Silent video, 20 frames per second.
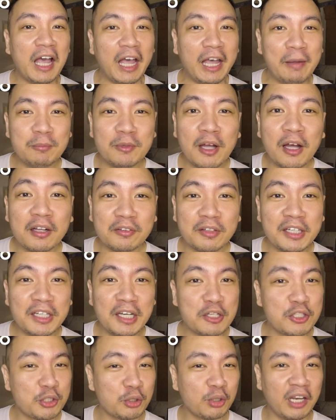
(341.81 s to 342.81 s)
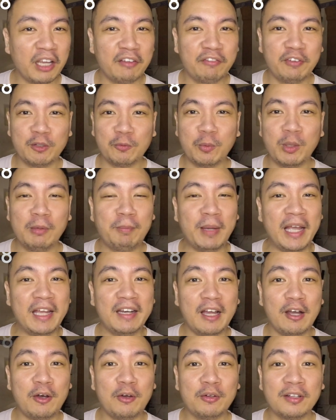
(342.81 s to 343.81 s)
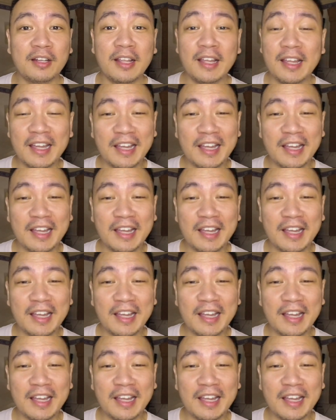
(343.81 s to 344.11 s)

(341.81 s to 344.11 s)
I'm not really sure if it will pan out.